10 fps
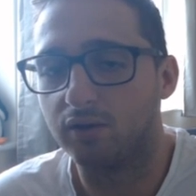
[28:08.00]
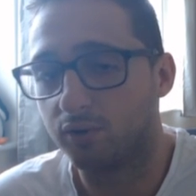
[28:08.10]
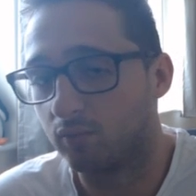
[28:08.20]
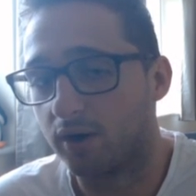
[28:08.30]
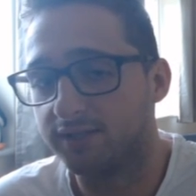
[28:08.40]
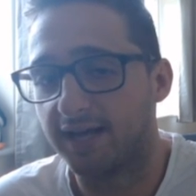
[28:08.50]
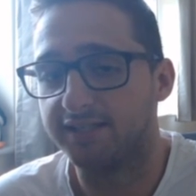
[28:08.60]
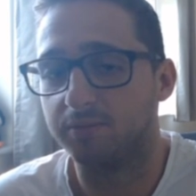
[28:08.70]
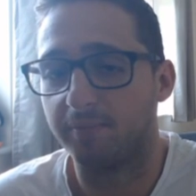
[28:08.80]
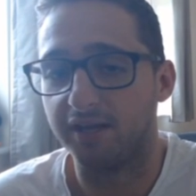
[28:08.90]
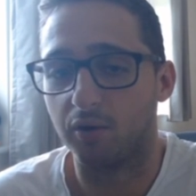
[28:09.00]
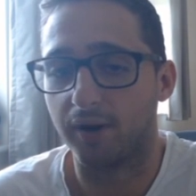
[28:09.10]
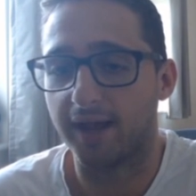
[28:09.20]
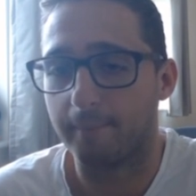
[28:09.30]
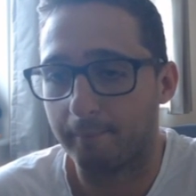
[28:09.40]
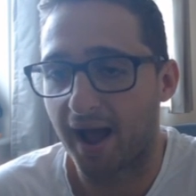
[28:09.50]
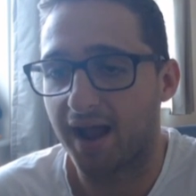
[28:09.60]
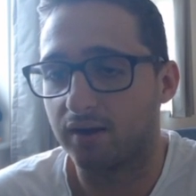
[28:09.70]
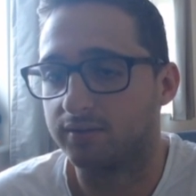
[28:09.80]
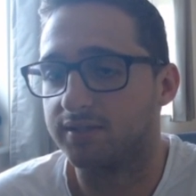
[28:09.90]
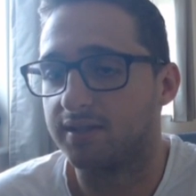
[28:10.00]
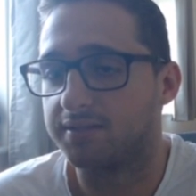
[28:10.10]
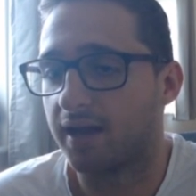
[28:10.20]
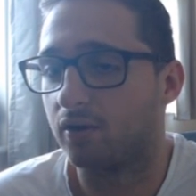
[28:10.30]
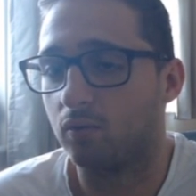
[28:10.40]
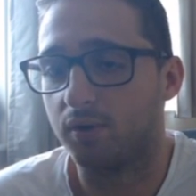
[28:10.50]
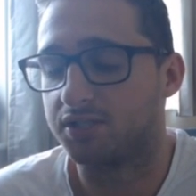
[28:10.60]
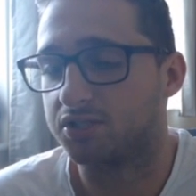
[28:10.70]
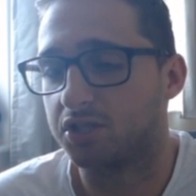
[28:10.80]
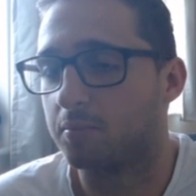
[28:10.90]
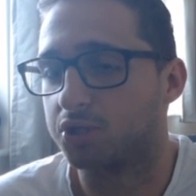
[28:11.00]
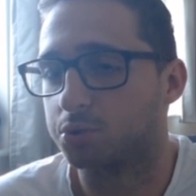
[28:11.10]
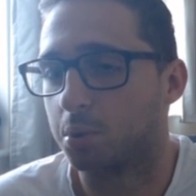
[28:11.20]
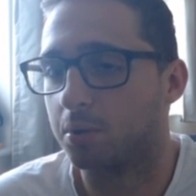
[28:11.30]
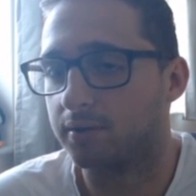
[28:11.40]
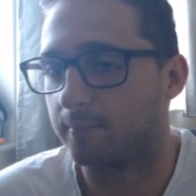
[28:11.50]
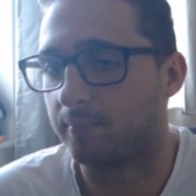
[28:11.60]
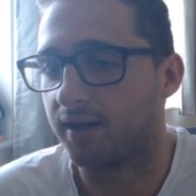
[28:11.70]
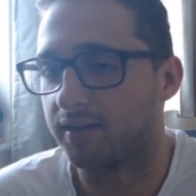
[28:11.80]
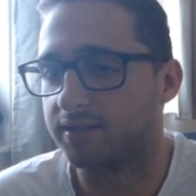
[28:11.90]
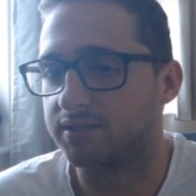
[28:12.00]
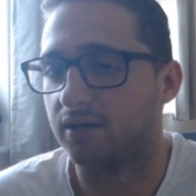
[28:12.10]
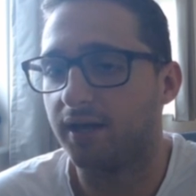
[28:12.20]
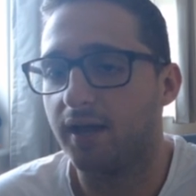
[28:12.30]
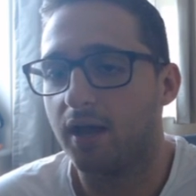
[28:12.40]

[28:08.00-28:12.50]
or you rotate into B and you want to get back onto this angle, which is so much stronger than playing the site,